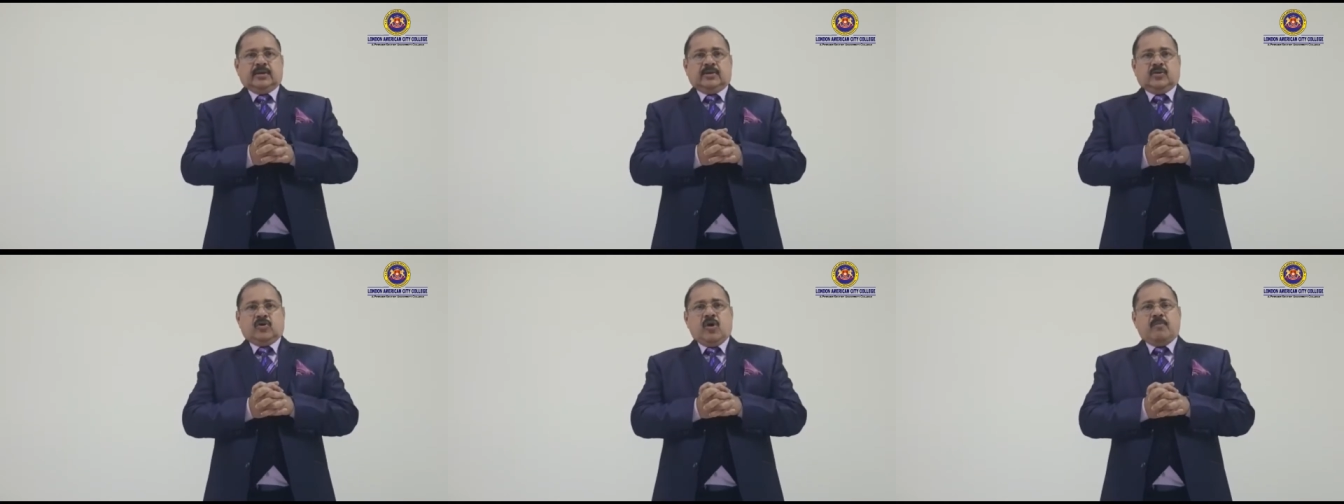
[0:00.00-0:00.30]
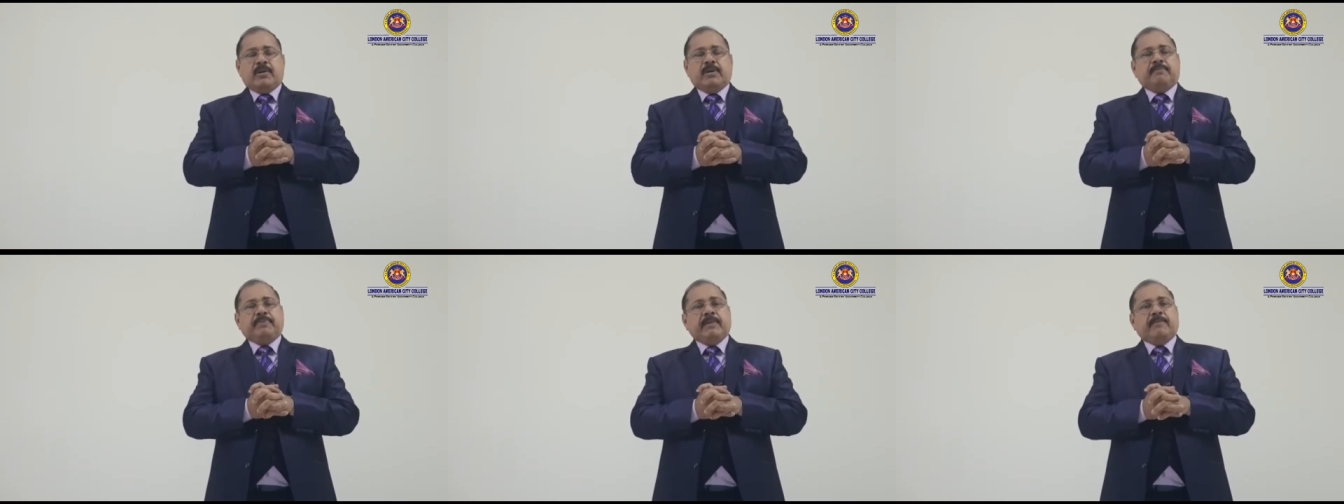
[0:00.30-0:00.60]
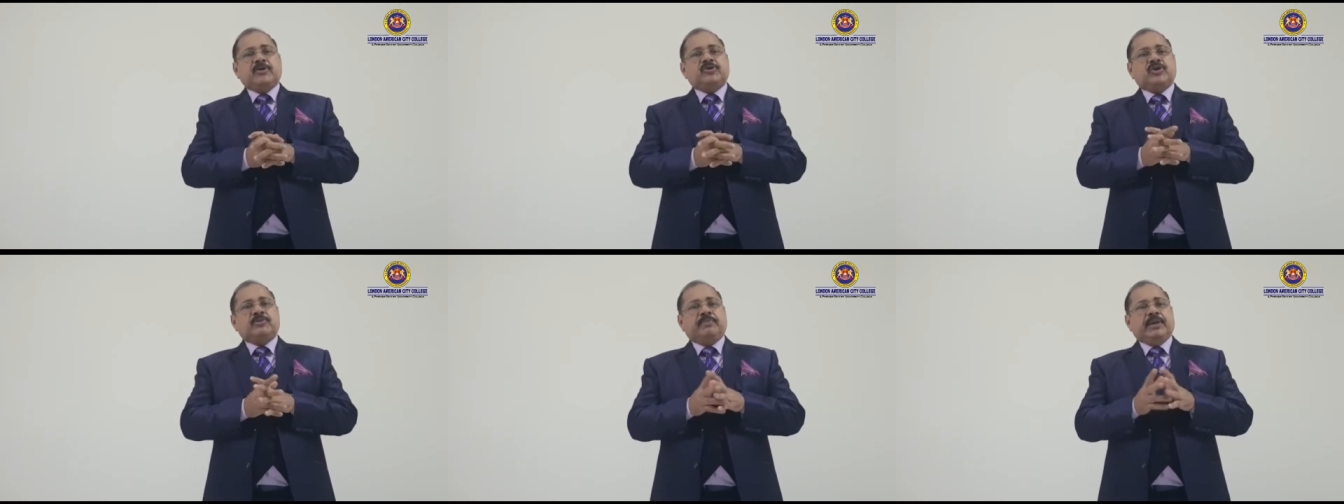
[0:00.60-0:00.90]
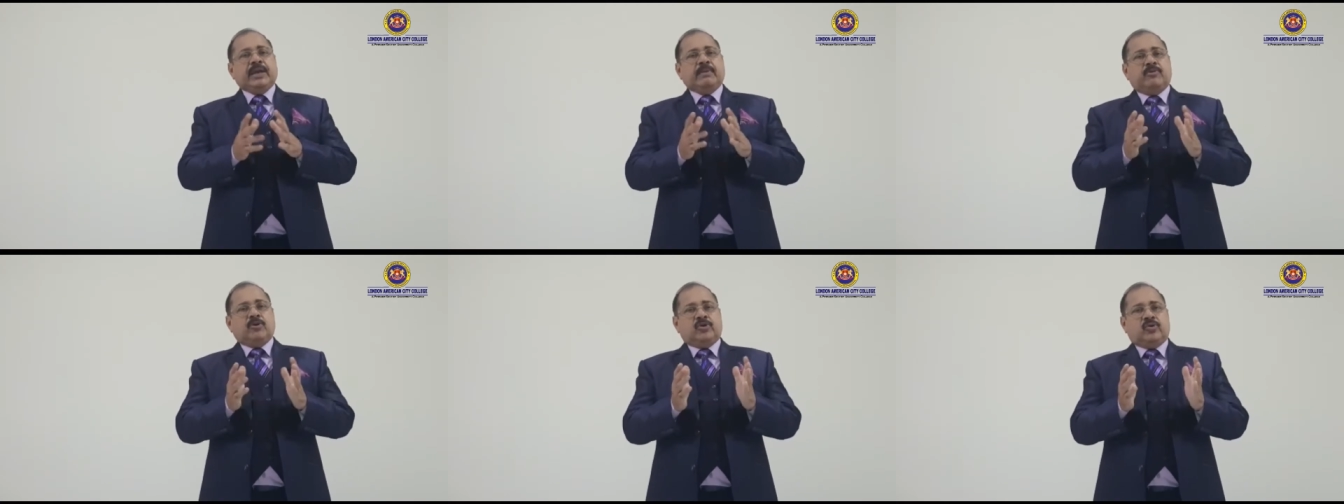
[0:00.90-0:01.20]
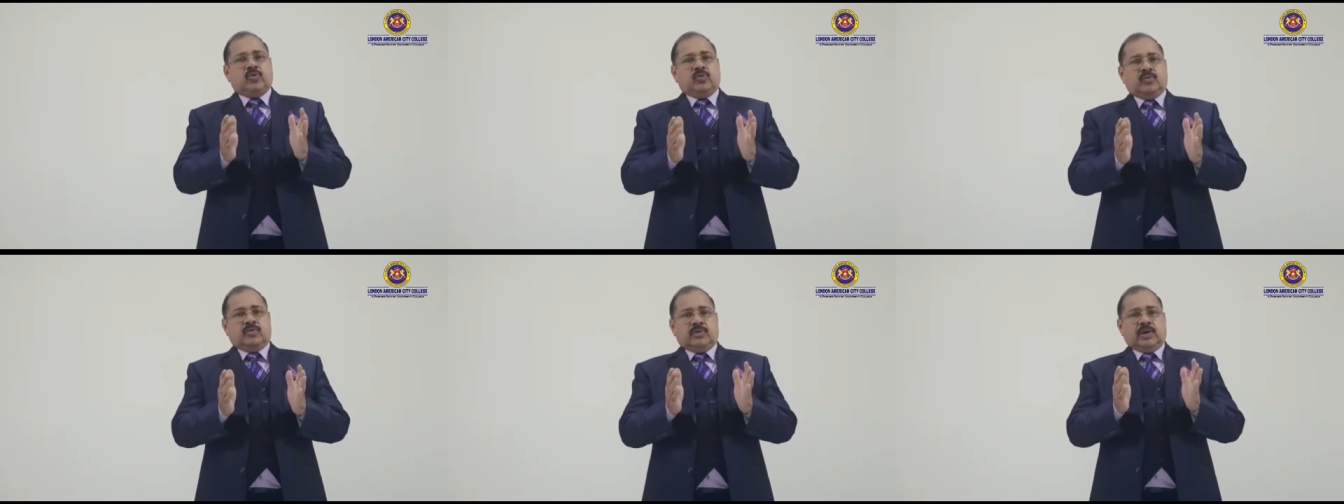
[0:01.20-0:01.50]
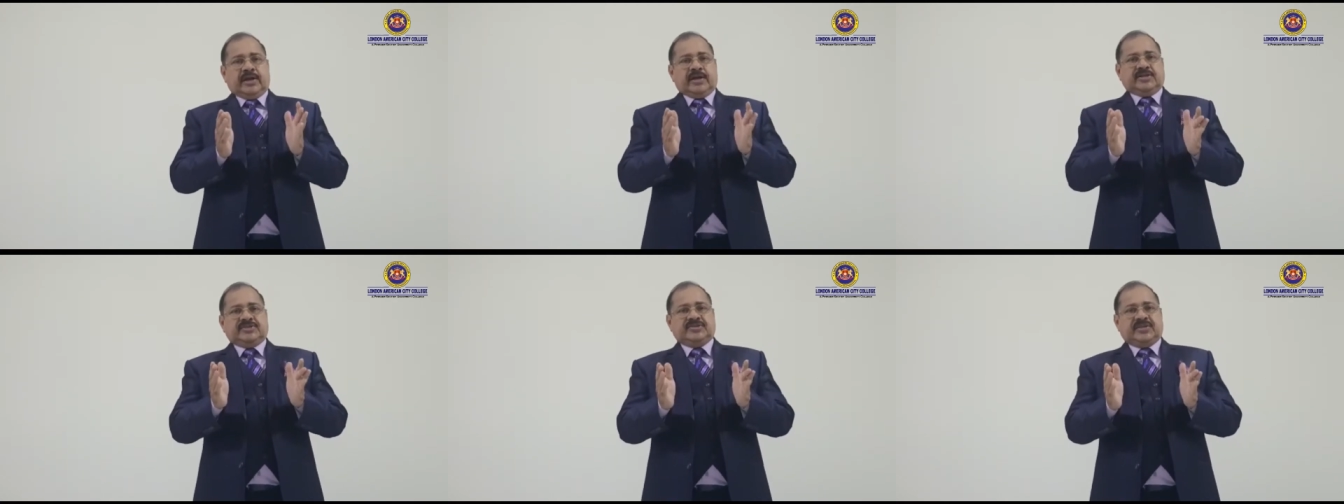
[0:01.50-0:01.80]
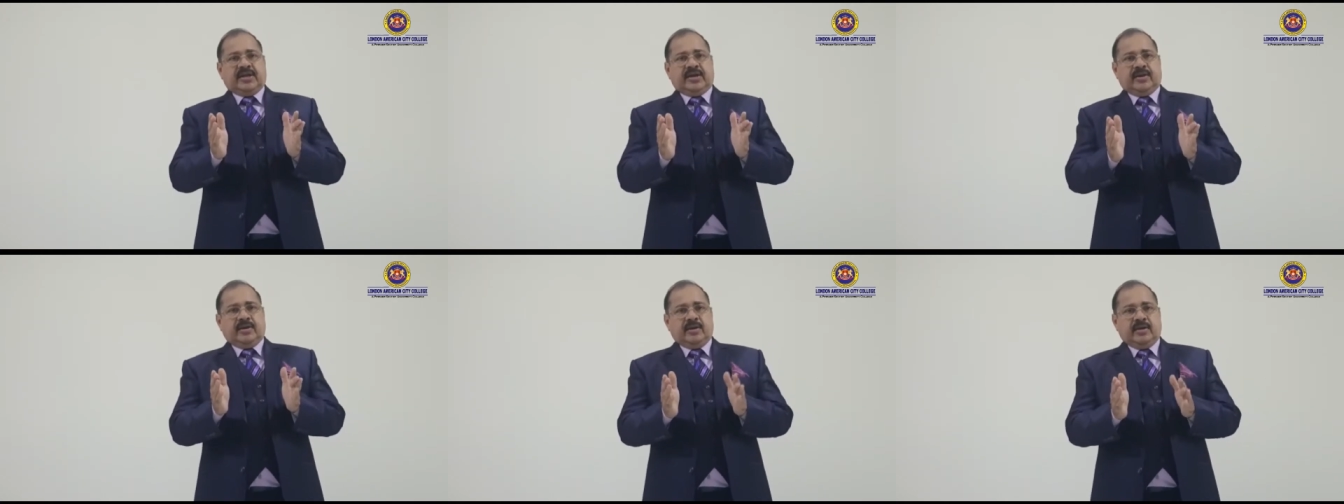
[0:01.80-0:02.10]
common people should be able to
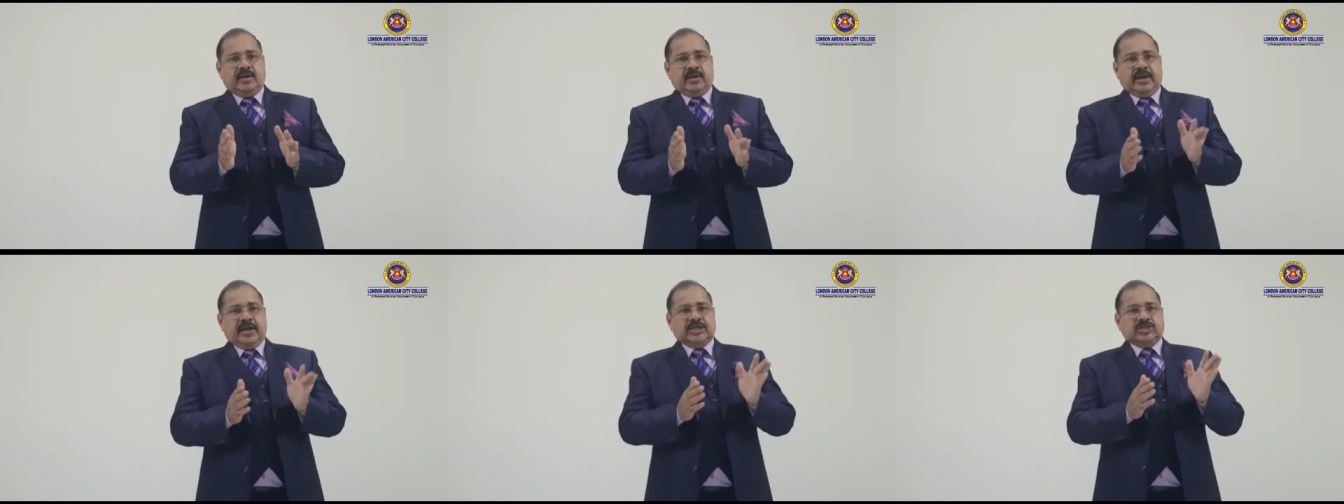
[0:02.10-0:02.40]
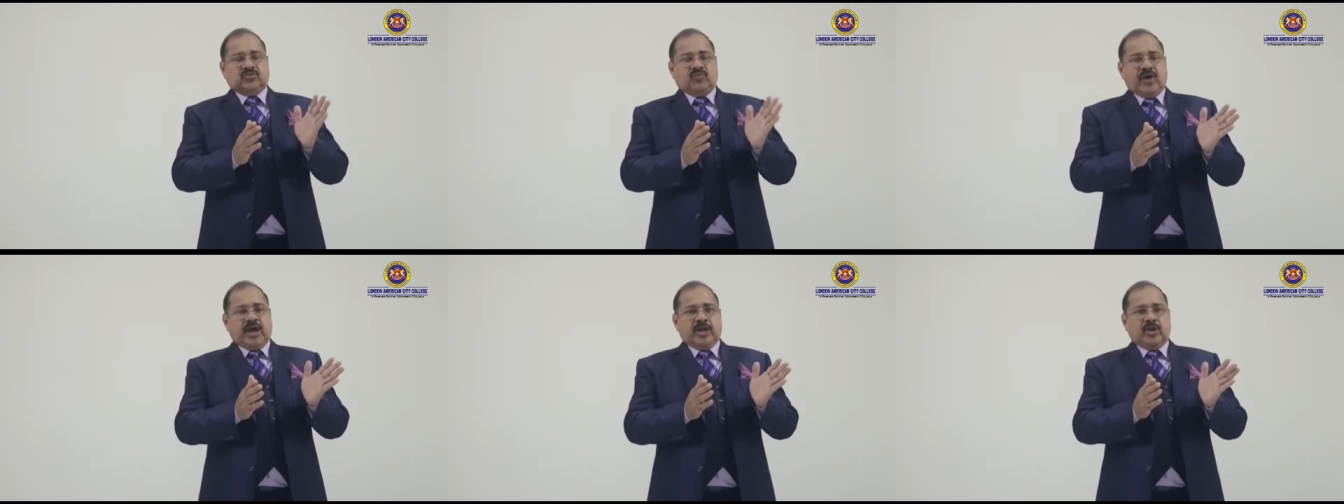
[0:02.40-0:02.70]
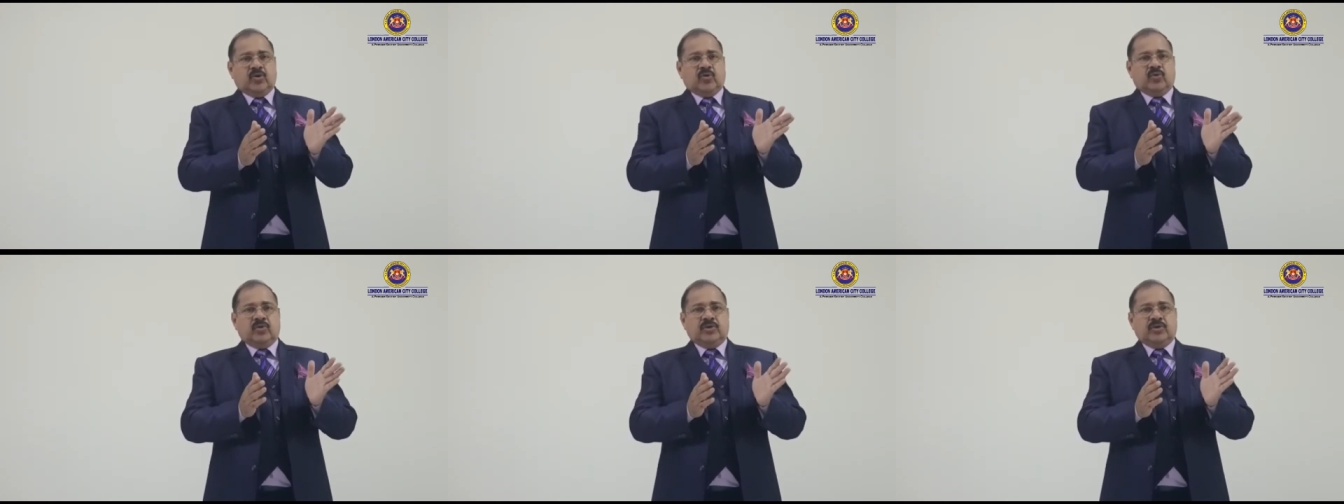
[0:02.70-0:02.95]
understand its value,